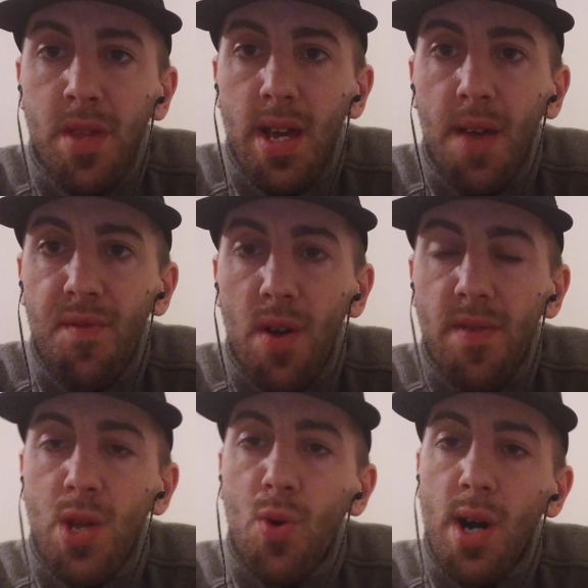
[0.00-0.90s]
If you have
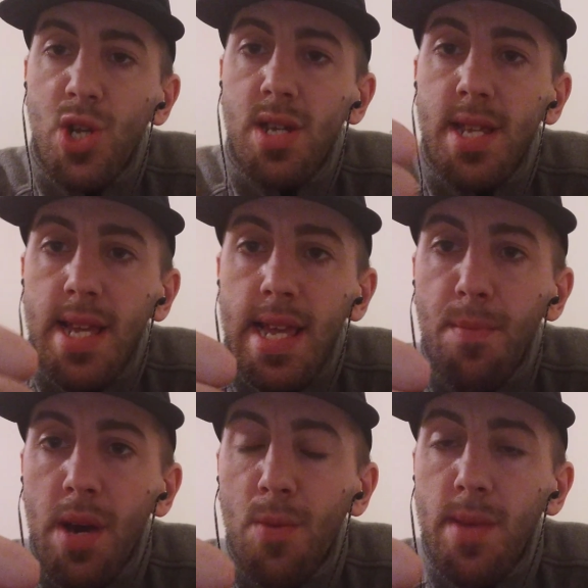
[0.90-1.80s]
any questions,
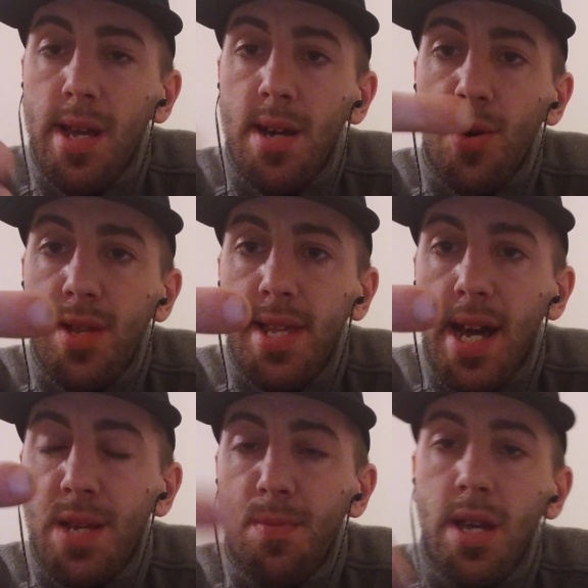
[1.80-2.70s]
email me or
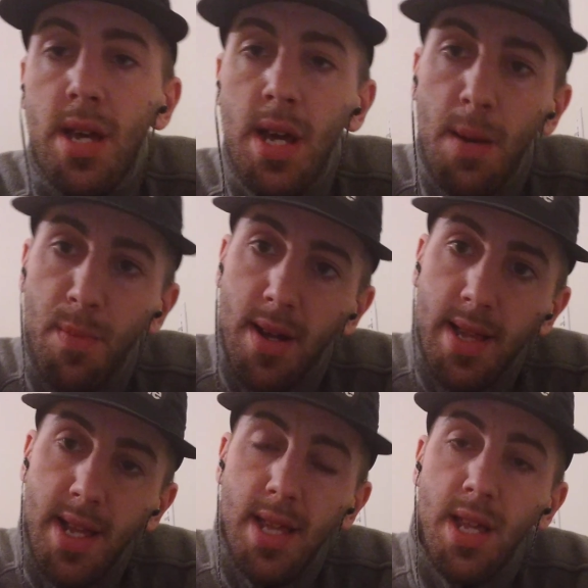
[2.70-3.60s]
text me, but
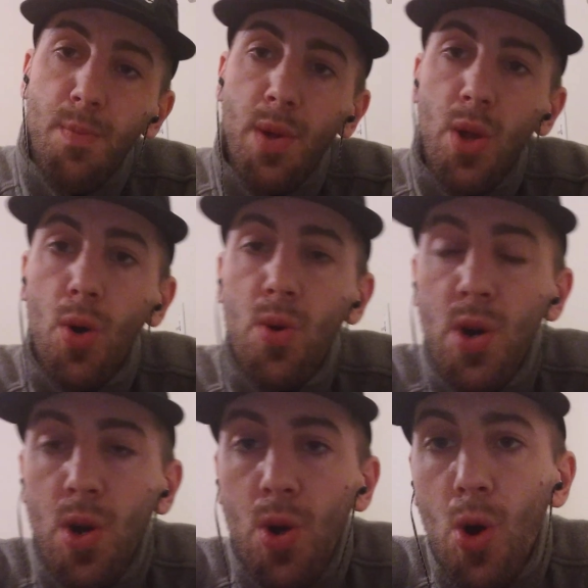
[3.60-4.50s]
click the link below.
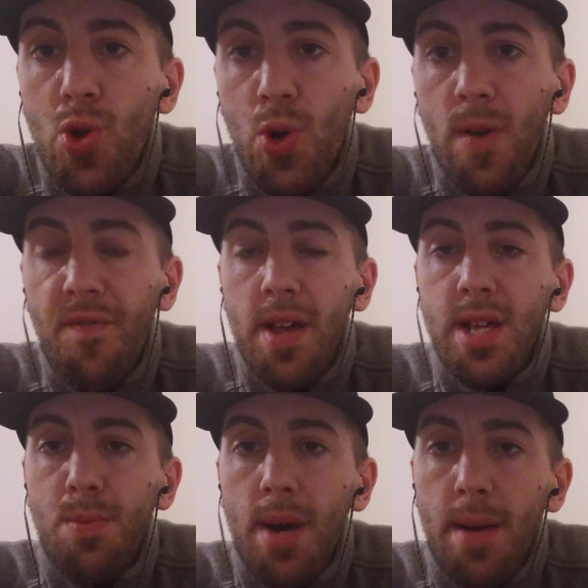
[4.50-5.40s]
Go join
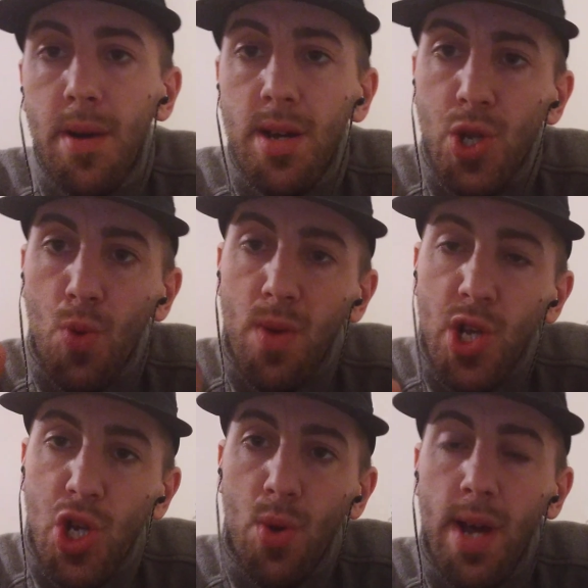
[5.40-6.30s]
Fearless Mama so we
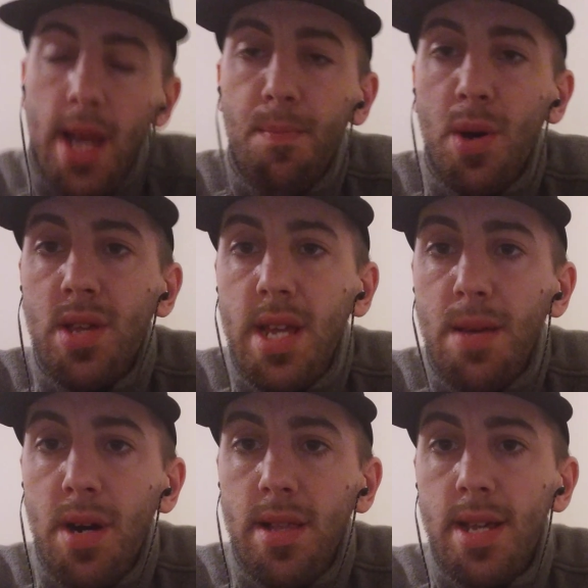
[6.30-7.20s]
can show you how to build an
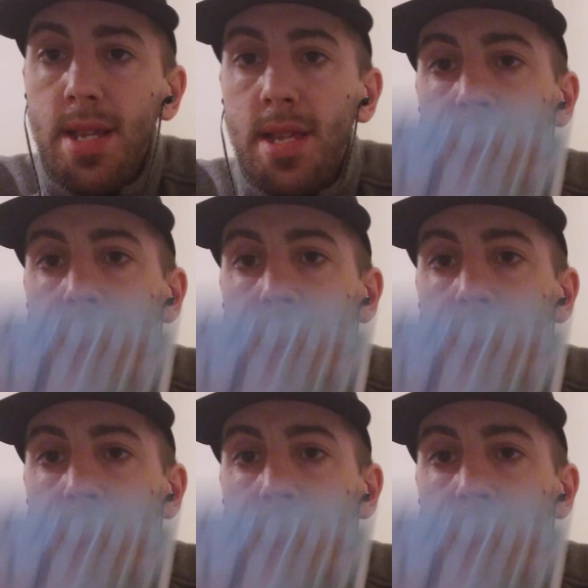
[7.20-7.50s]
email list